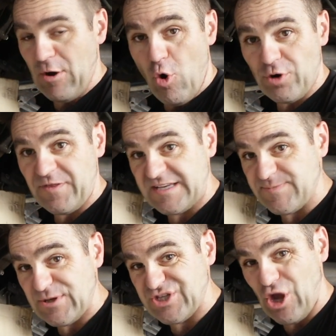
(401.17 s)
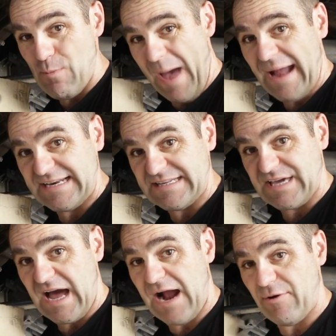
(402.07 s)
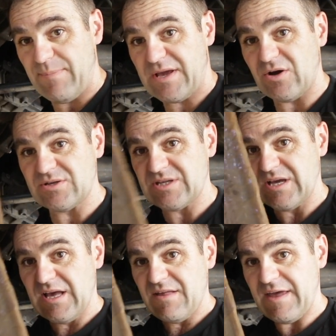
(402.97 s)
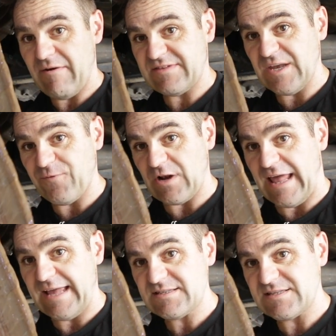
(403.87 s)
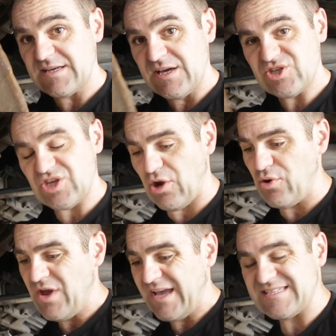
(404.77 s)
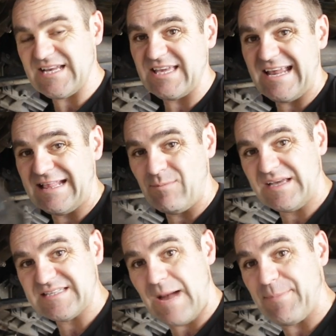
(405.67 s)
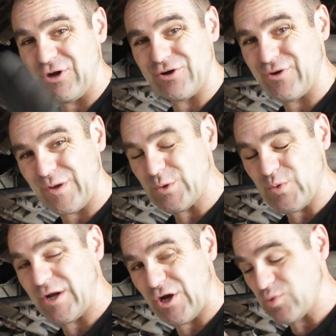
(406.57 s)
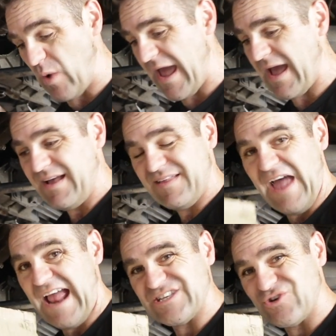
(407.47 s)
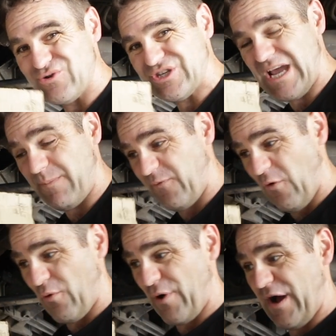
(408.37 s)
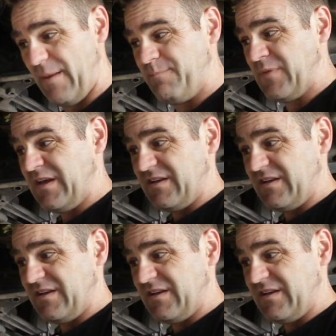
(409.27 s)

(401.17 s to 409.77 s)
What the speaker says: order they're supposed to go back into the car in, because they're at different lengths. So instead of getting them mixed up and not knowing which one goes where, that is a good tip for